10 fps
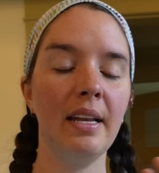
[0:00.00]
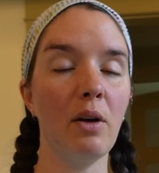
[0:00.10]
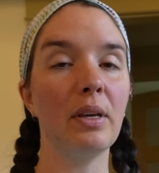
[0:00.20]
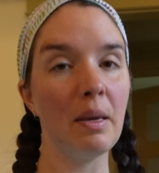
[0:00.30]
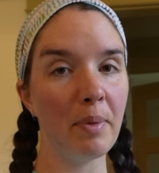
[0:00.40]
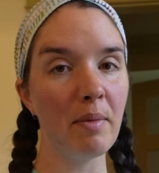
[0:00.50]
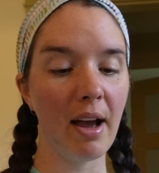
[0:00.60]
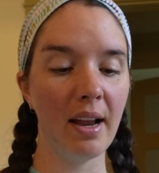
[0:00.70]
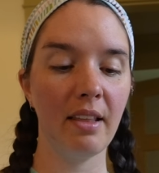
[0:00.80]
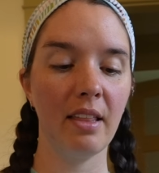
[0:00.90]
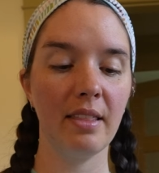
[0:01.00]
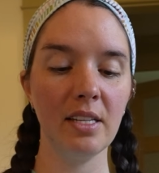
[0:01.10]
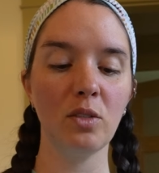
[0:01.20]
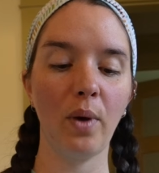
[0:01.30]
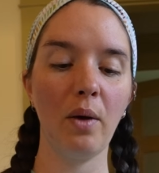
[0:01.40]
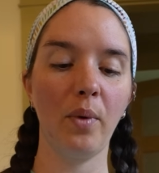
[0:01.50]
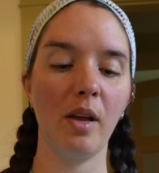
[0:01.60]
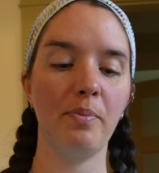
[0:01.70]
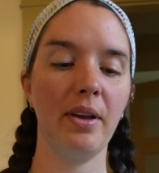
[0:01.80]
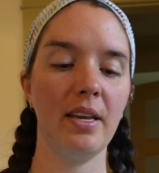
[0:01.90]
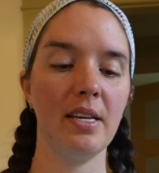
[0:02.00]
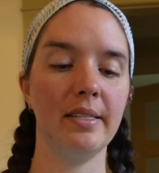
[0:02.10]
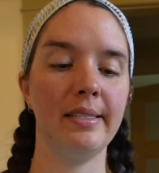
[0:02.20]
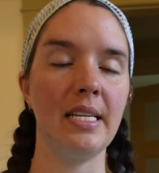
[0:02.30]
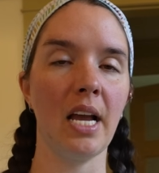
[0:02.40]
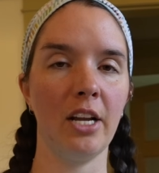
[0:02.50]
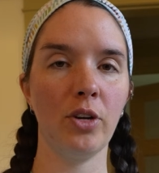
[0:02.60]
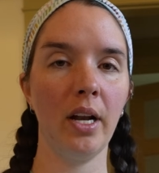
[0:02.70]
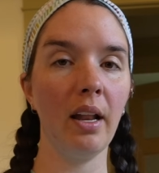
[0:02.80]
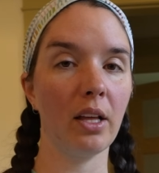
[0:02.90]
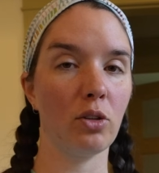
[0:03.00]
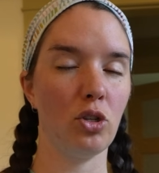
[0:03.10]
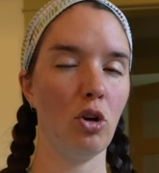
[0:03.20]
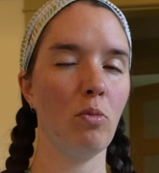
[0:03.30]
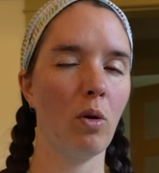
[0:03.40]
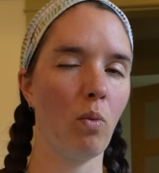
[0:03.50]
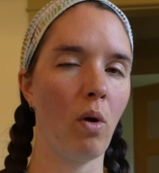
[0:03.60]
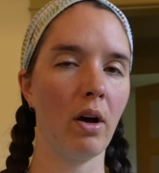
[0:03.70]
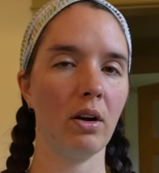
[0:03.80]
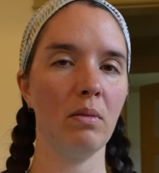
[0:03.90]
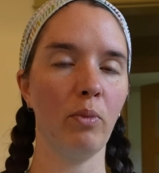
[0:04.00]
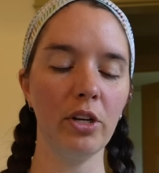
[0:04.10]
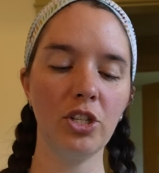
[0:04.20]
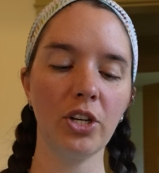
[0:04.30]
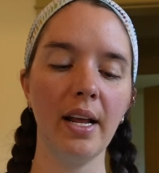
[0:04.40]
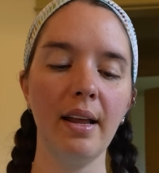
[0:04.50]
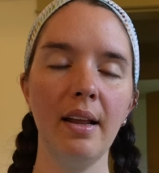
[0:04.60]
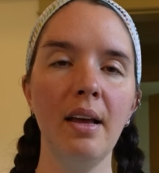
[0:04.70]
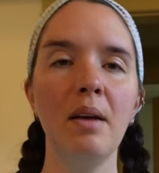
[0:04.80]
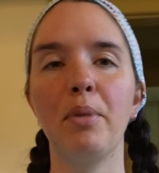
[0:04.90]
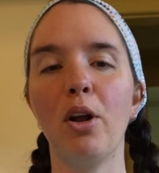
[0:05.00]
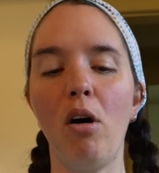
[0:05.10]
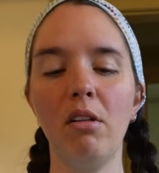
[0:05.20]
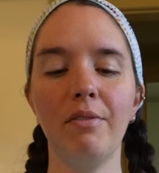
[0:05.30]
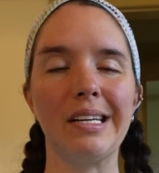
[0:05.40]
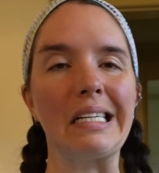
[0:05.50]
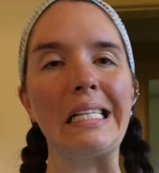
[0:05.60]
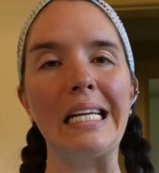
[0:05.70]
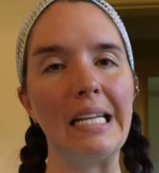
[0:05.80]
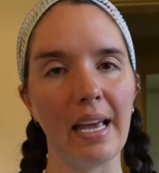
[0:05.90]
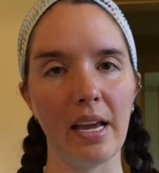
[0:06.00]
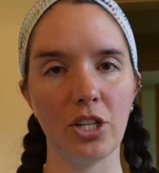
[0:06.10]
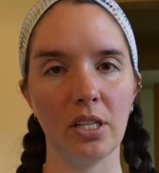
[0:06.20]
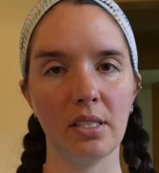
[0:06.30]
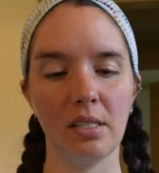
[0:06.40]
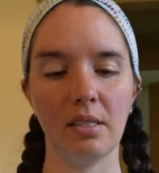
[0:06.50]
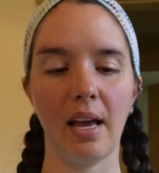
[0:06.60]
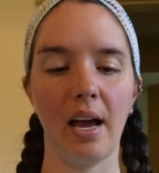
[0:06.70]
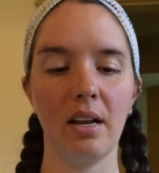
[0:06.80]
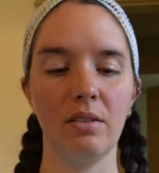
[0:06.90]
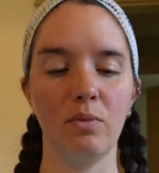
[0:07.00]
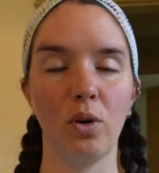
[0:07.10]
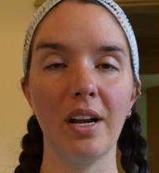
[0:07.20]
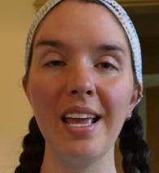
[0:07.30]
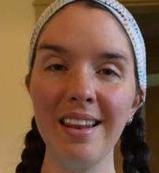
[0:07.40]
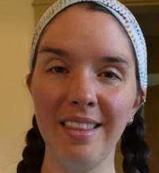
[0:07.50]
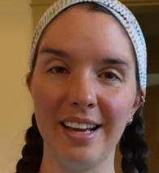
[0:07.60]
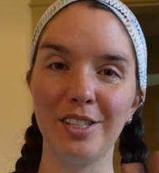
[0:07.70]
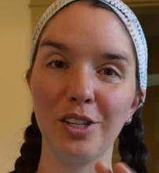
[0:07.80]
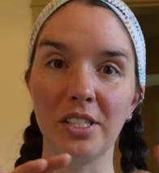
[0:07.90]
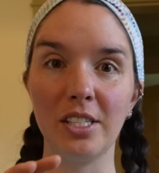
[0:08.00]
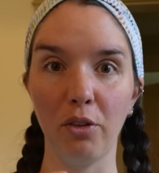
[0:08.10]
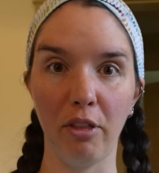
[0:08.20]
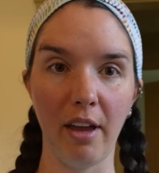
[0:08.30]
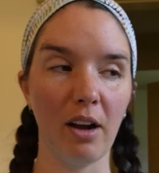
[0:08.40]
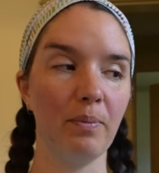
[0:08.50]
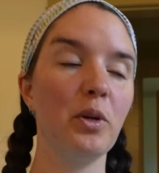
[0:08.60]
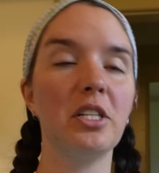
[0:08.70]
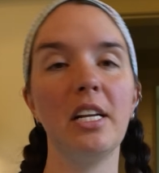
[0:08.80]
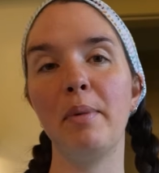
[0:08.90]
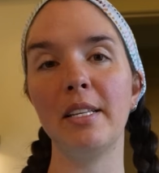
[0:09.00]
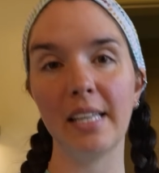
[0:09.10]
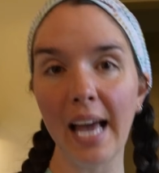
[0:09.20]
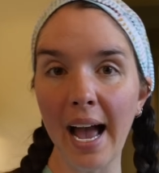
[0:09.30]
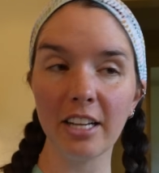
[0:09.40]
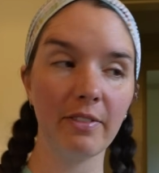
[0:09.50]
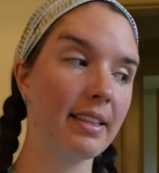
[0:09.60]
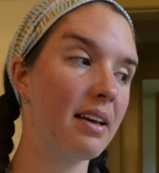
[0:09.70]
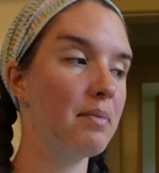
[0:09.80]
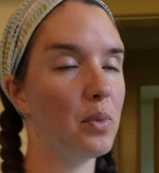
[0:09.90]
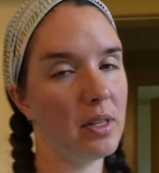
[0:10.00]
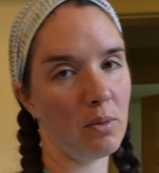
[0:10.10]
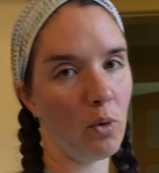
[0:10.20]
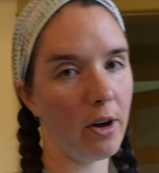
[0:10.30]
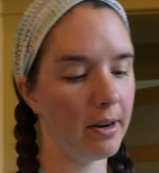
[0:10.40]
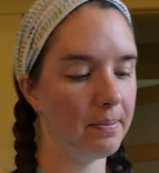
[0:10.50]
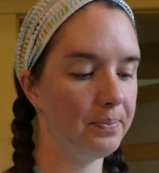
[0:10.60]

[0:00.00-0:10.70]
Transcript: Now keep in mind that this wet wipe is dehydrated, like there's no more water or moisture in it, but all of the cleaning agents that were in this are still there. We just need to basically activate them with some water.